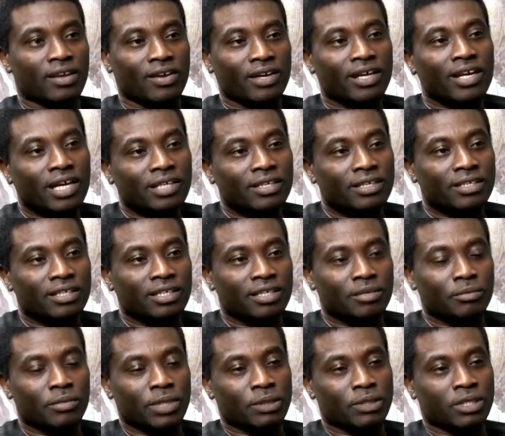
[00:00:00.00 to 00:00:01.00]
Looking at it,
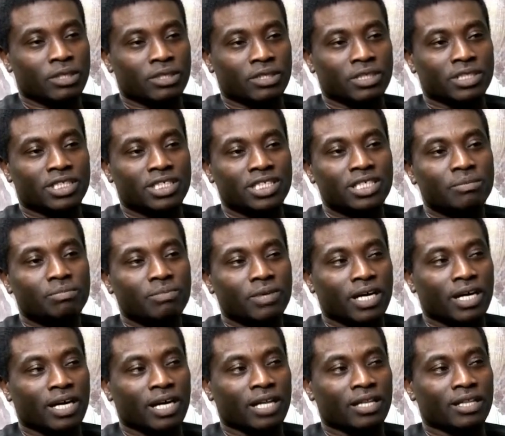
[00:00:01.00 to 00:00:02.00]
the
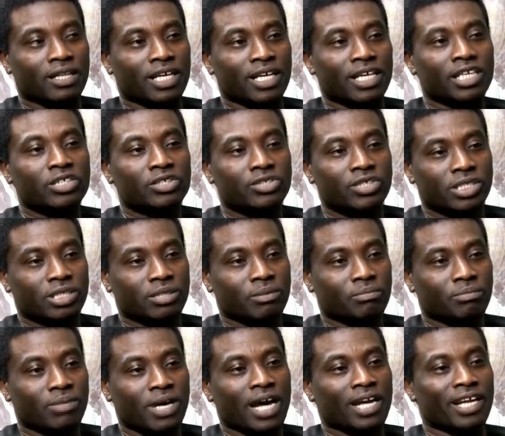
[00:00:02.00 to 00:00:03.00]
deeper and the
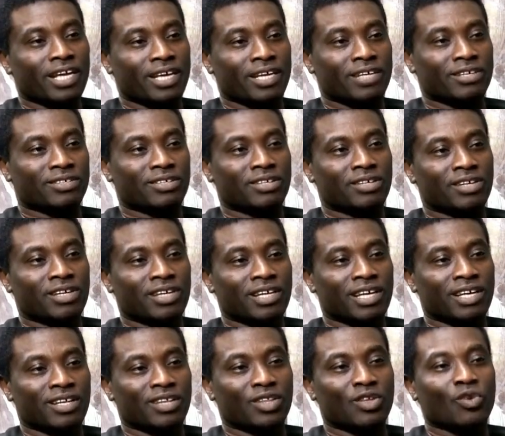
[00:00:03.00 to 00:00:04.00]
interesting part is,
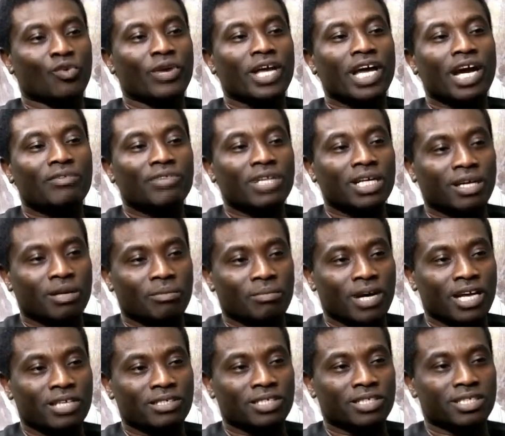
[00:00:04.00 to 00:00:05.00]
do we have the
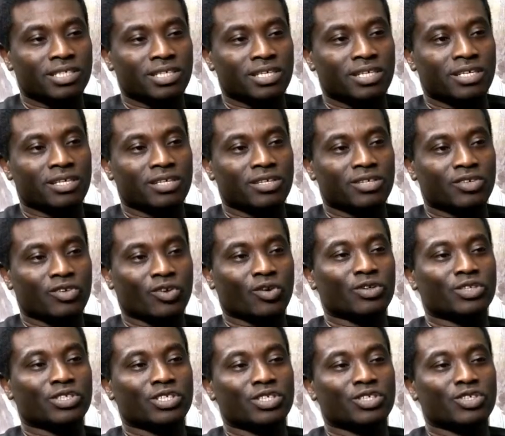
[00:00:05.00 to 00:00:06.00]
capacity to
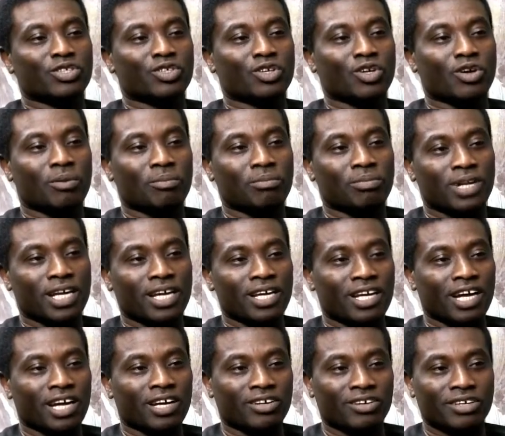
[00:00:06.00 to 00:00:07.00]
continue to
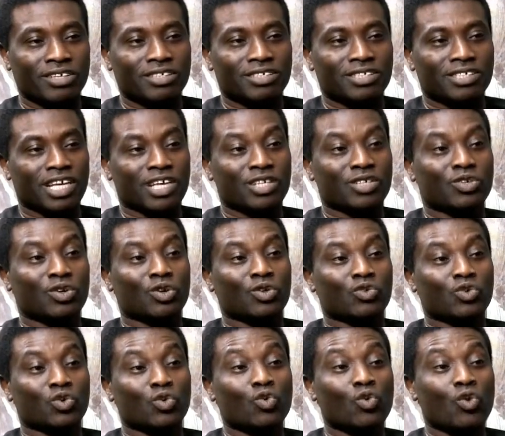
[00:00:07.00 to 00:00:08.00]
complain and criticize
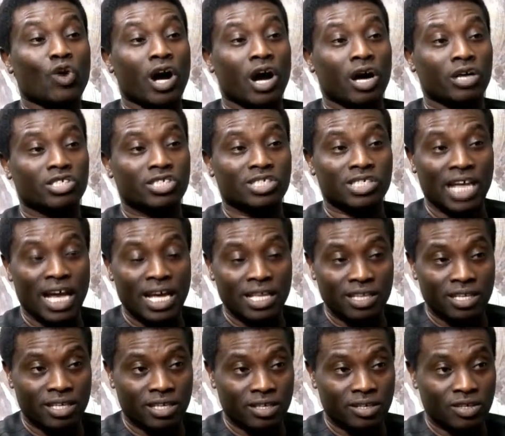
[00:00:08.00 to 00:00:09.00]
those who are
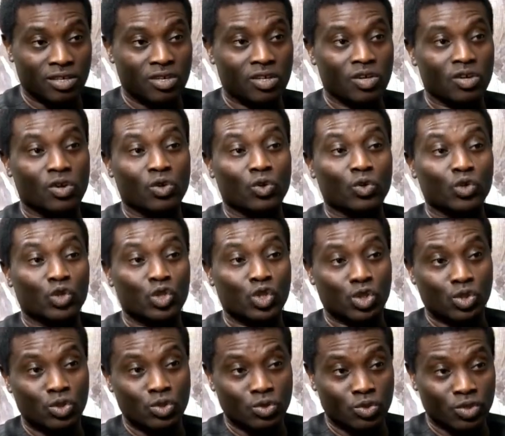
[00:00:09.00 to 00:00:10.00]
standing, who
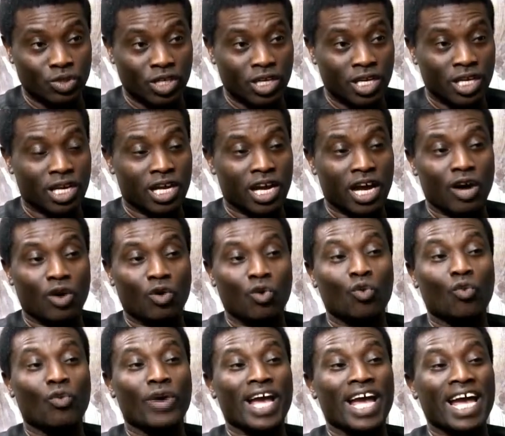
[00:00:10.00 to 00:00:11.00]
stood, and
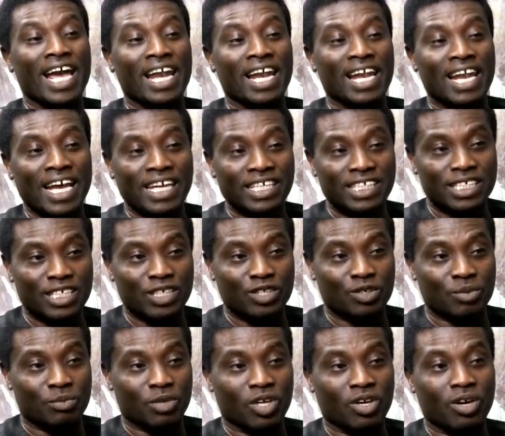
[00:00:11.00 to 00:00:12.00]
who were
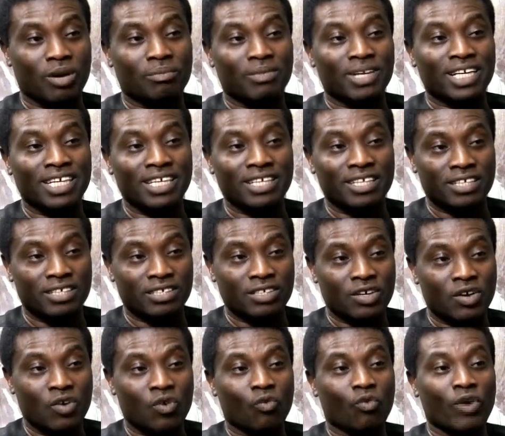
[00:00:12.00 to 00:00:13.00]
elected to become
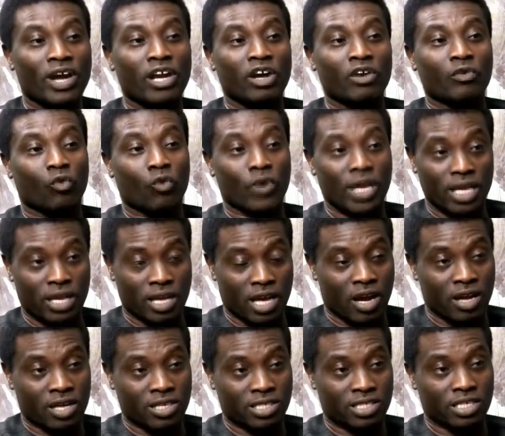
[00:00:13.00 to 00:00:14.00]
leaders when
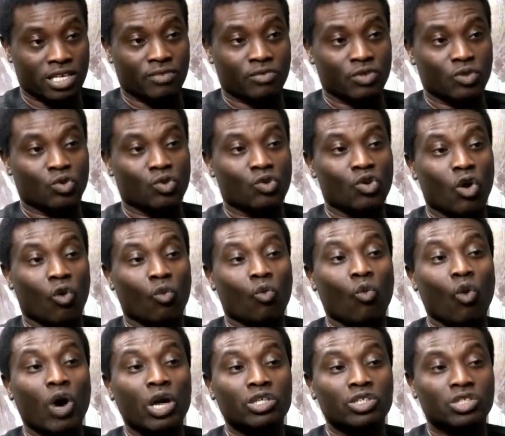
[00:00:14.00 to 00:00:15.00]
we ourselves do not
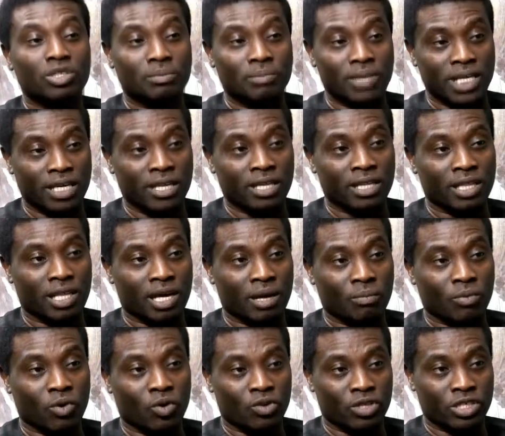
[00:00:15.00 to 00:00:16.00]
want to be in
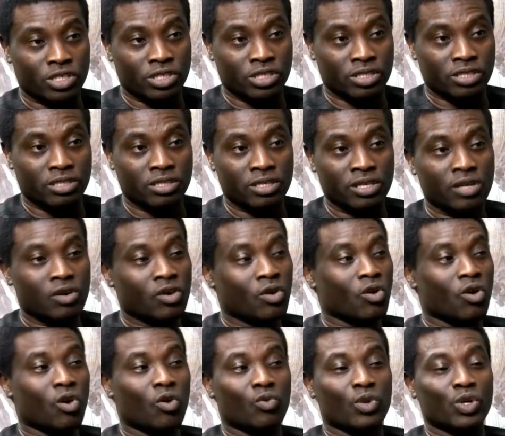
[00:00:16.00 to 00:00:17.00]
that position,
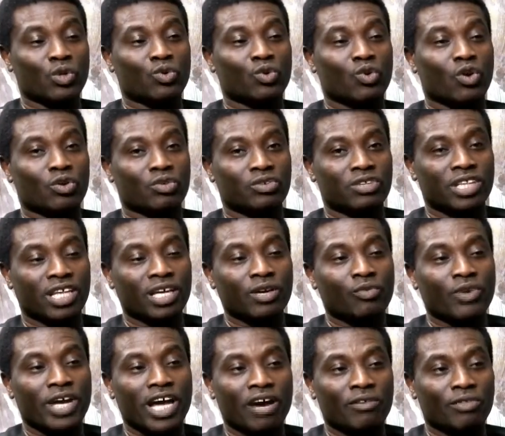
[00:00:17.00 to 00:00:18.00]
or we do not
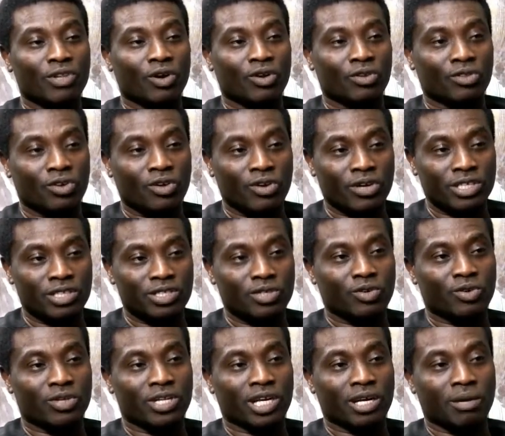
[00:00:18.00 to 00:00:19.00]
think we have the
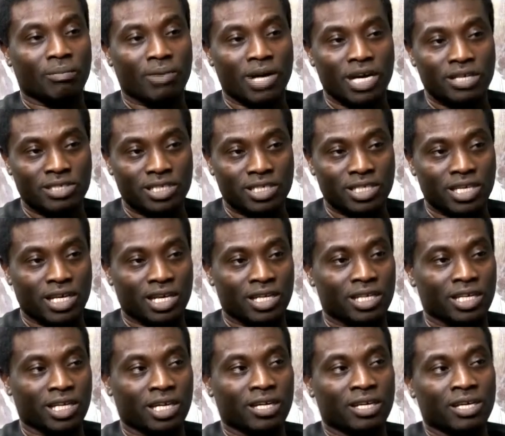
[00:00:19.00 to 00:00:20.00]
authority or the capacity
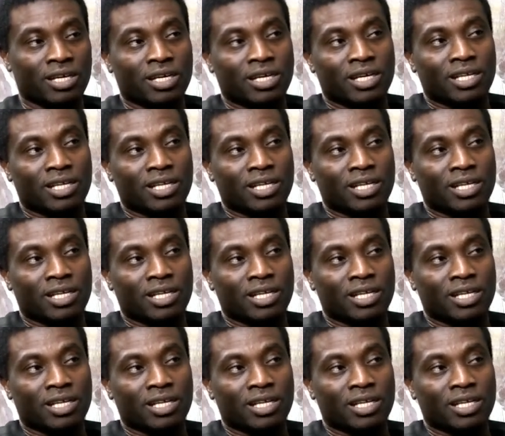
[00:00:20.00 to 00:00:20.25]
and